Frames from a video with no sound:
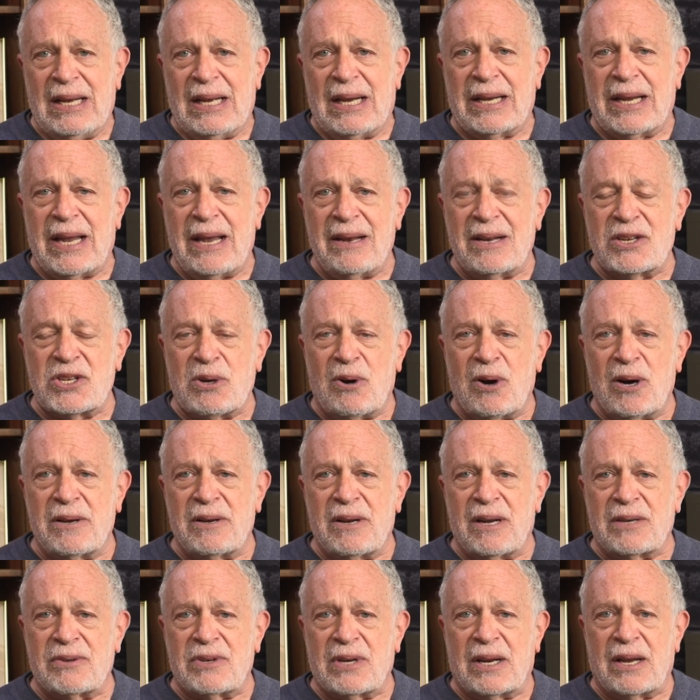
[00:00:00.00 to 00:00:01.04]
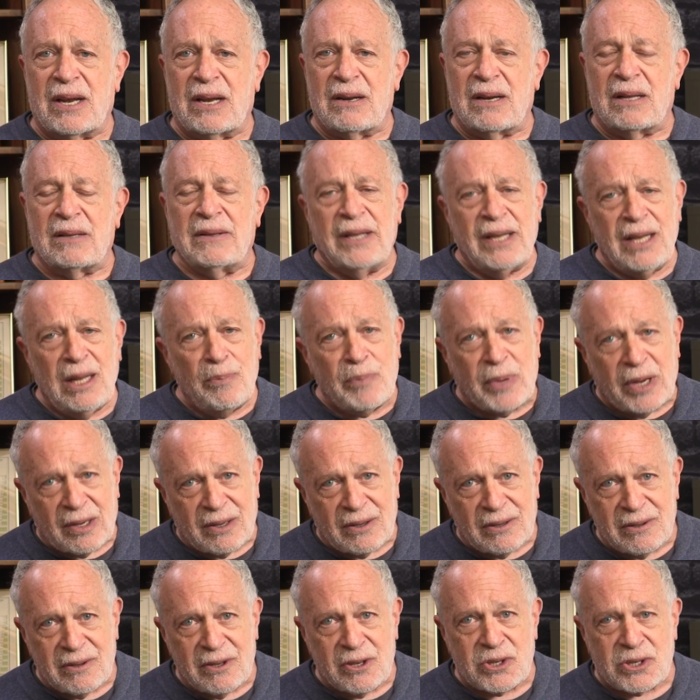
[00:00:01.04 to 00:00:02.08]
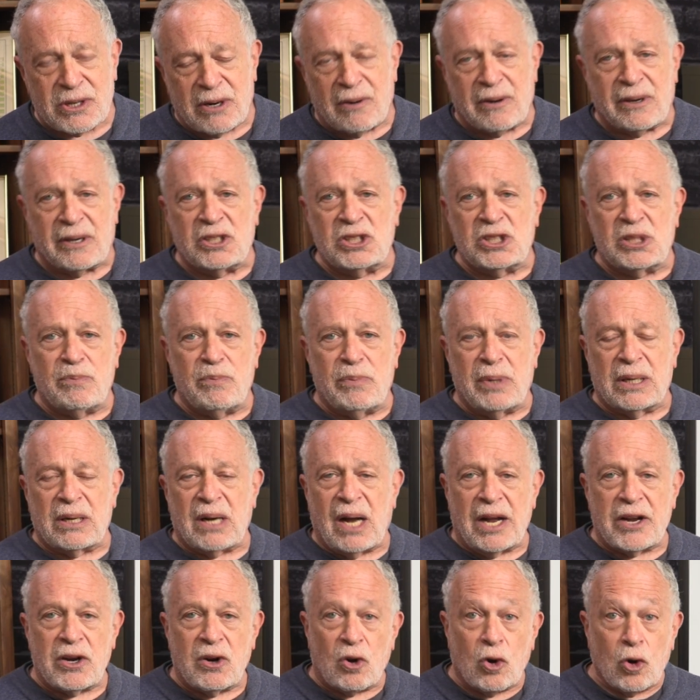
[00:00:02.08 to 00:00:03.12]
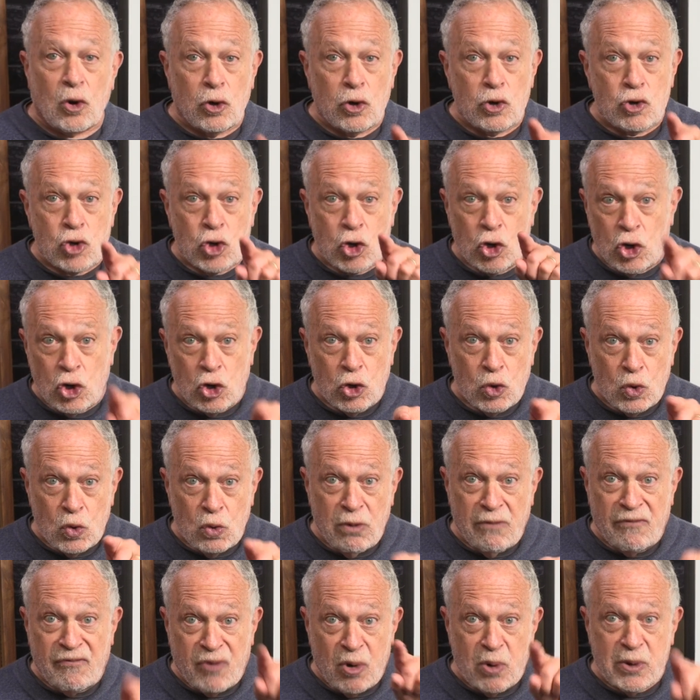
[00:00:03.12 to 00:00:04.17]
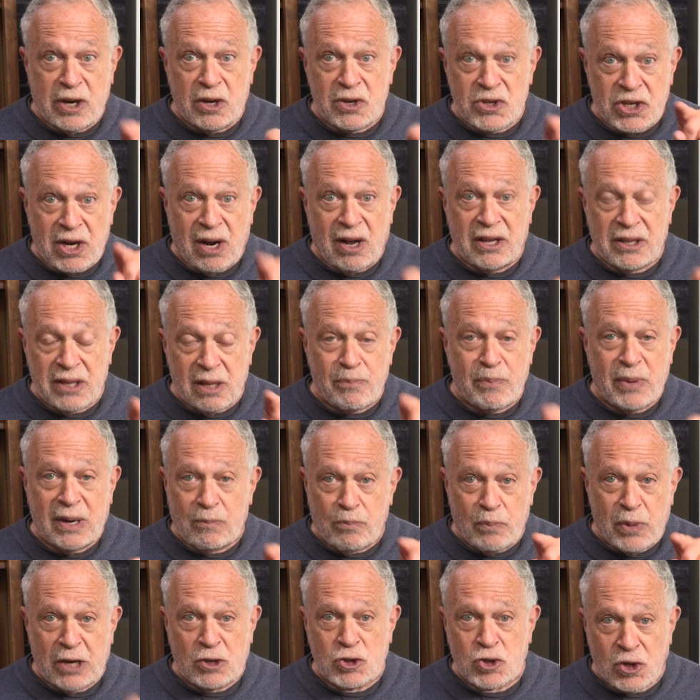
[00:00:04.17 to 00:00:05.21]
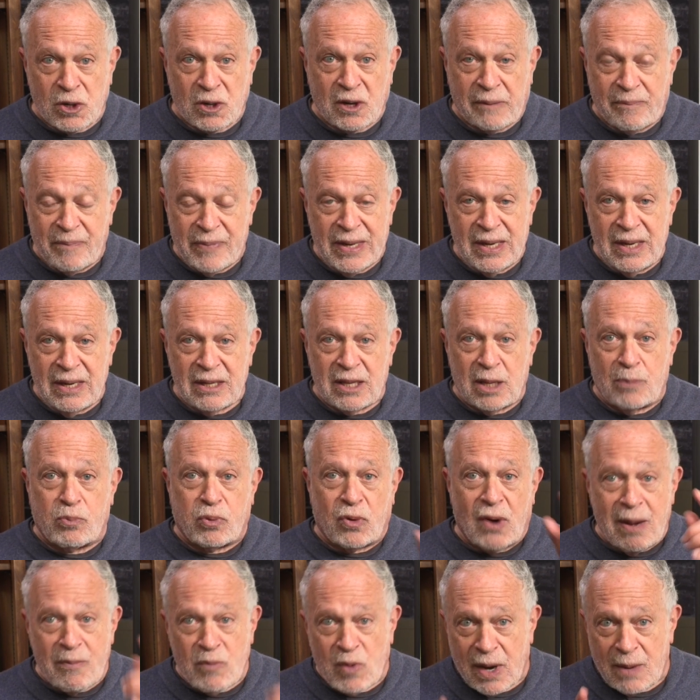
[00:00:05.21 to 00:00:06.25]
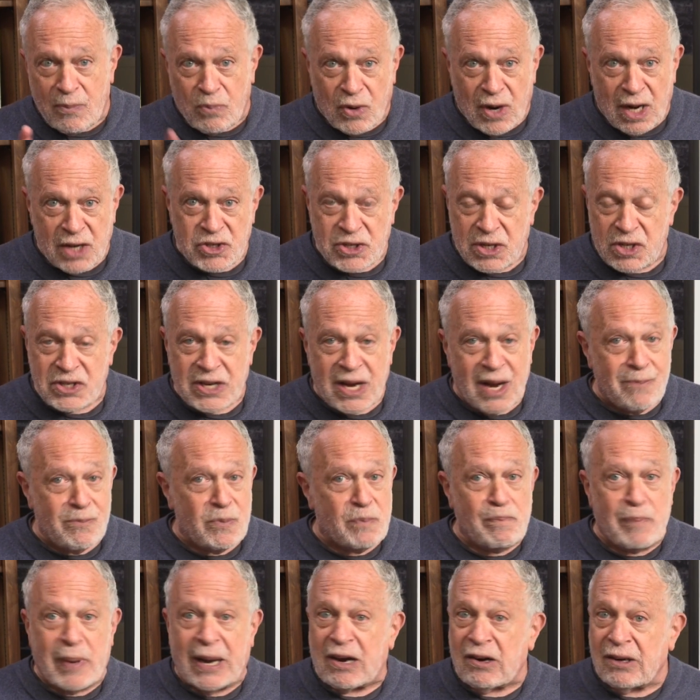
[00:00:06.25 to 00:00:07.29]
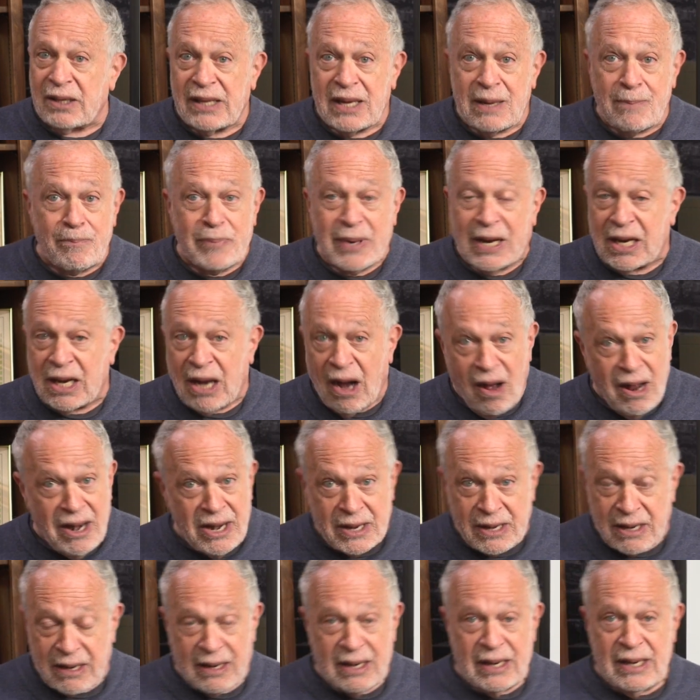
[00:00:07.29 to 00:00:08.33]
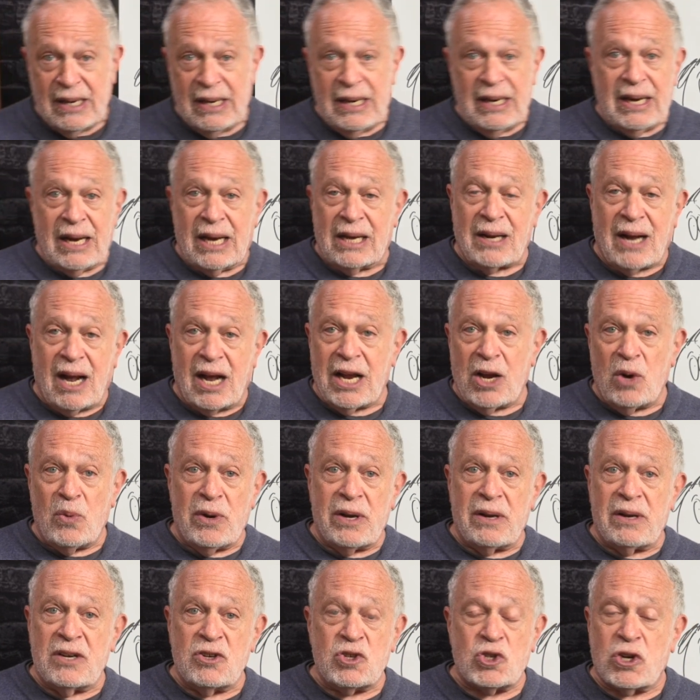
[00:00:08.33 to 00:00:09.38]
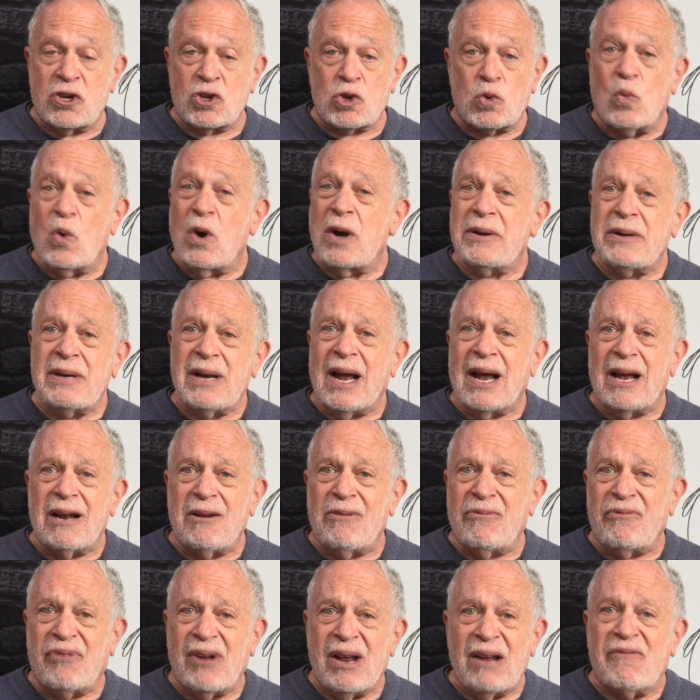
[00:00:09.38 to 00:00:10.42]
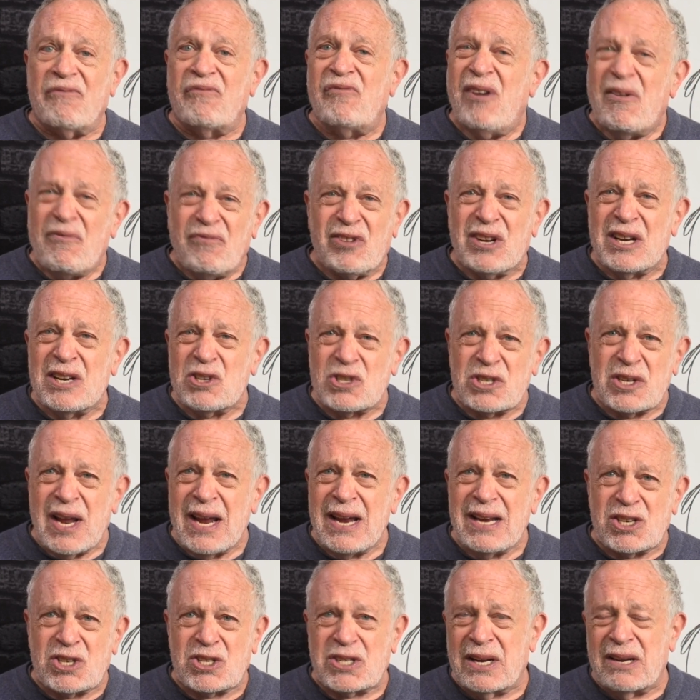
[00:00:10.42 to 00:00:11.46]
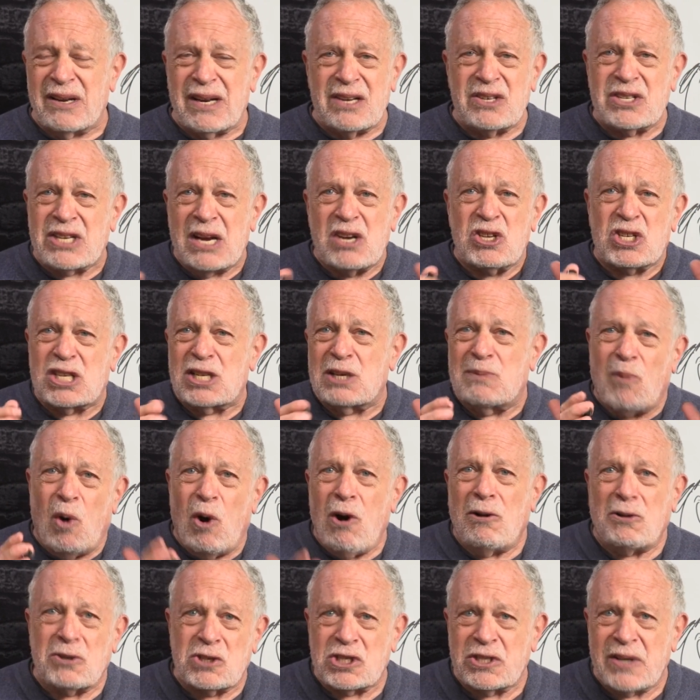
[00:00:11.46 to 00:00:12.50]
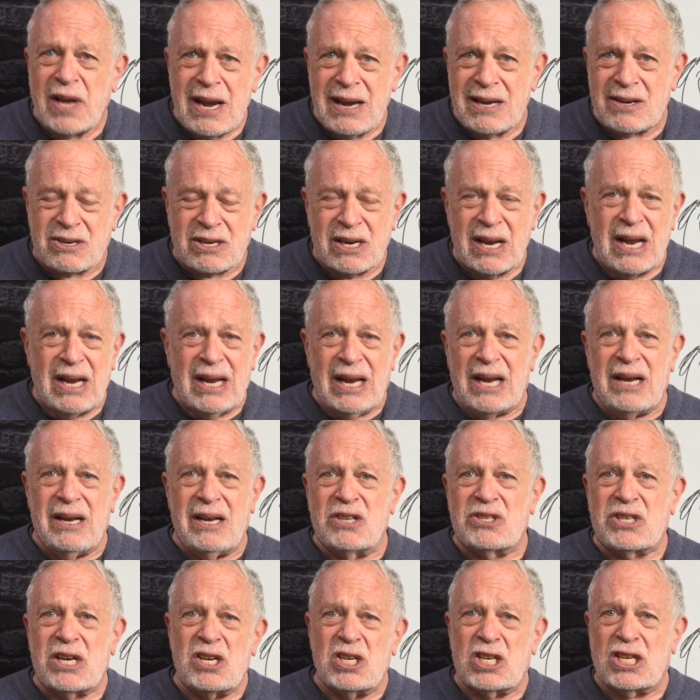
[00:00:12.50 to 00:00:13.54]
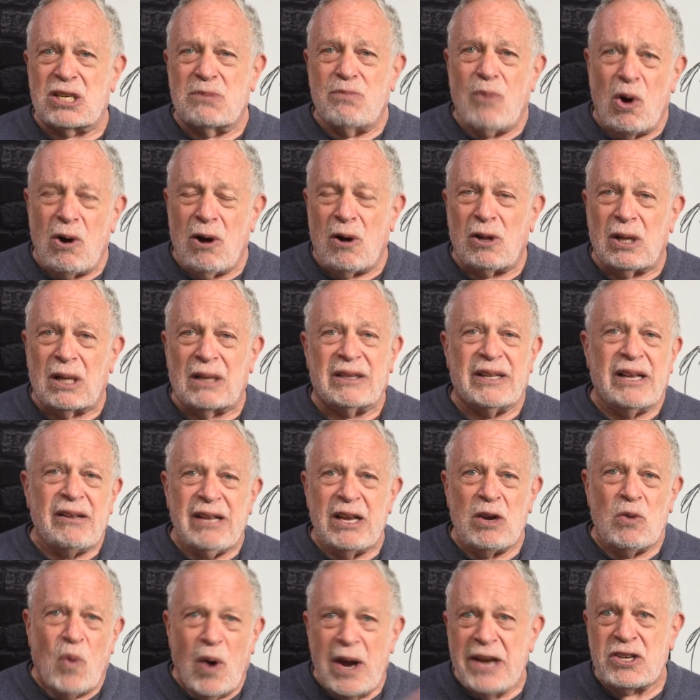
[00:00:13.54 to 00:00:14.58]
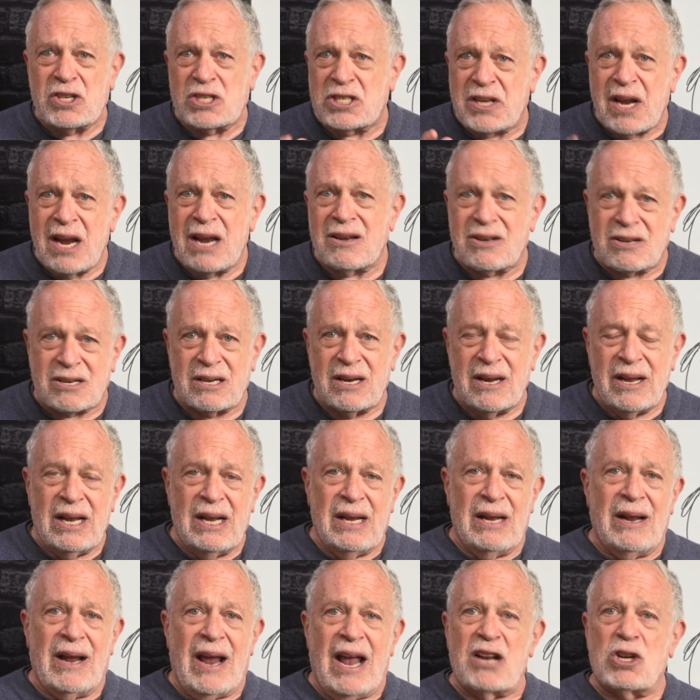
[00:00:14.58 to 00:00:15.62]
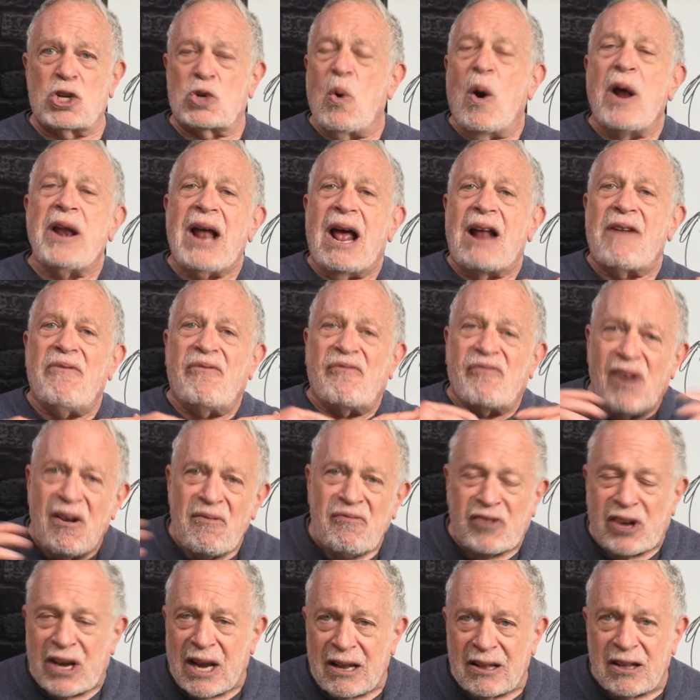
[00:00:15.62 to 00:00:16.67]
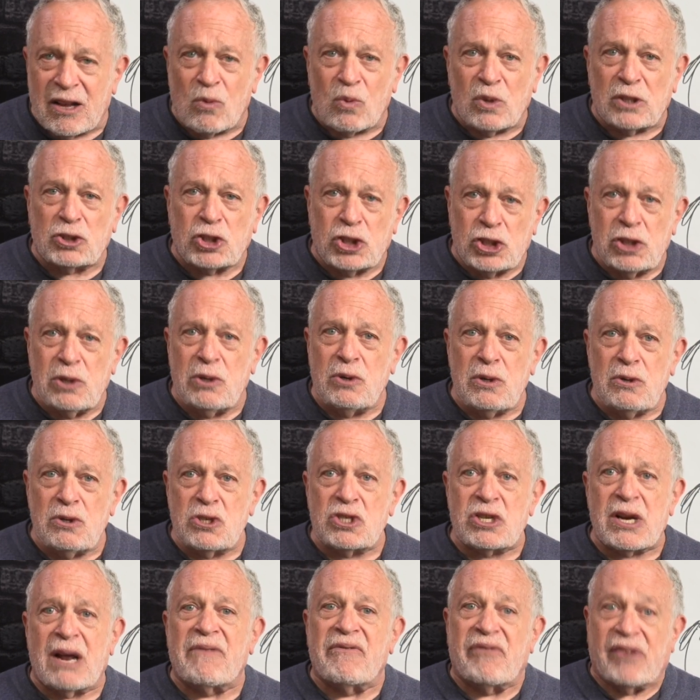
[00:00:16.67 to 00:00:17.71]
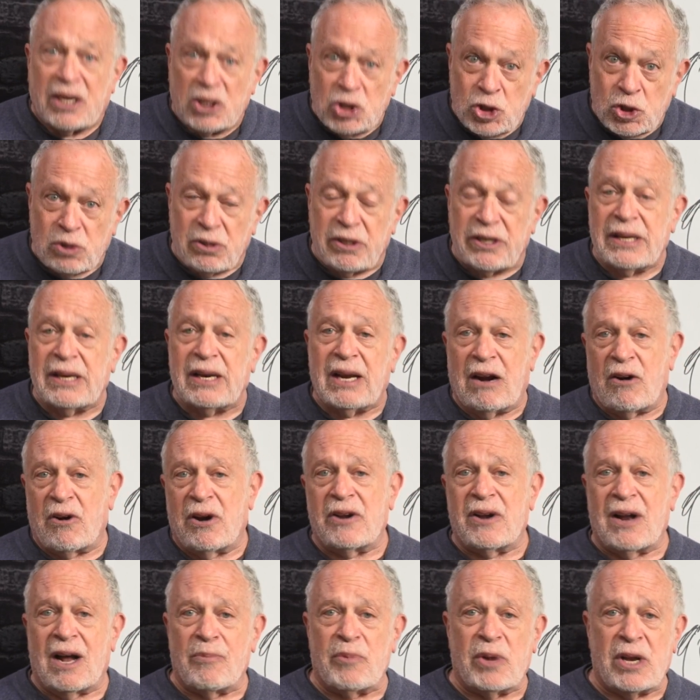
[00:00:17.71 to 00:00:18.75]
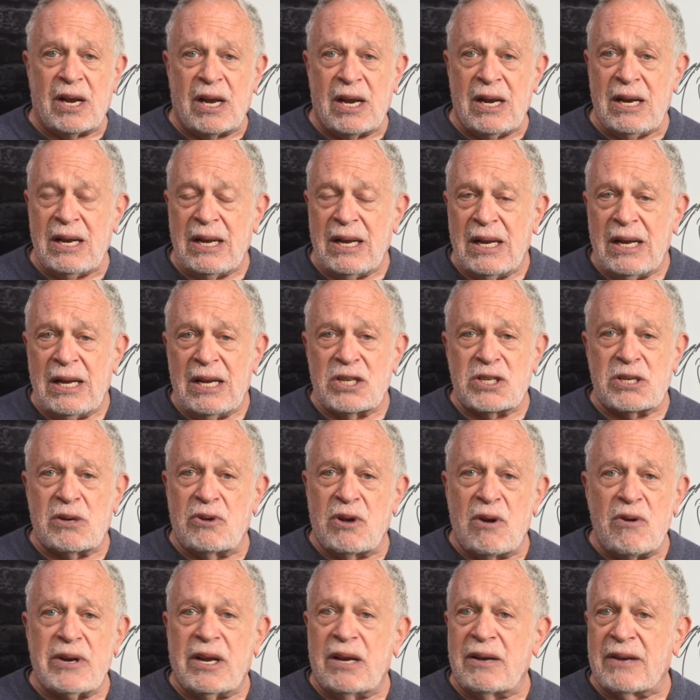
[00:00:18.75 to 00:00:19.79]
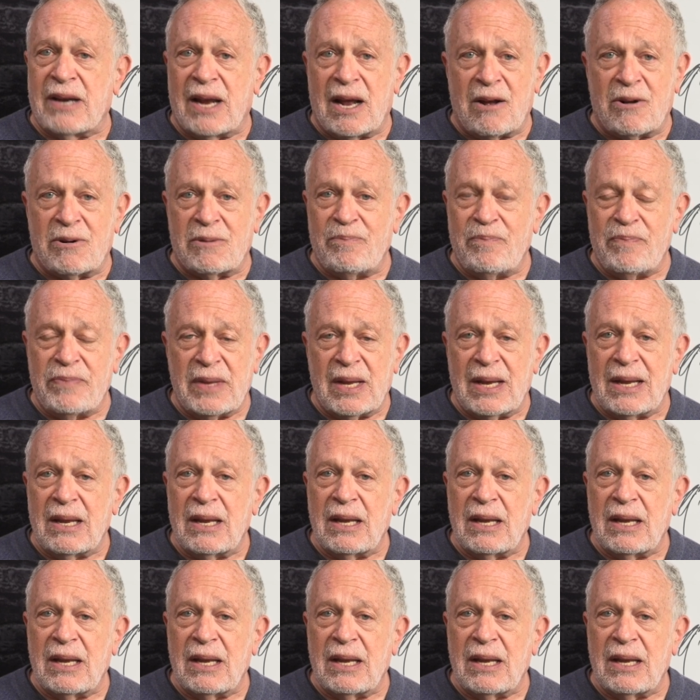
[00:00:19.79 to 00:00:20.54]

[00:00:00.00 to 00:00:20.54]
Again, it's hard not to get a little bit discouraged, but I urge you, focus on the big picture. The primary process had barely begun, and Iowa is just one out of 50 states. It is a small state. It is a small, lily-white state. And it's one out of 50 that will choose eventually our nominee. So don't get down.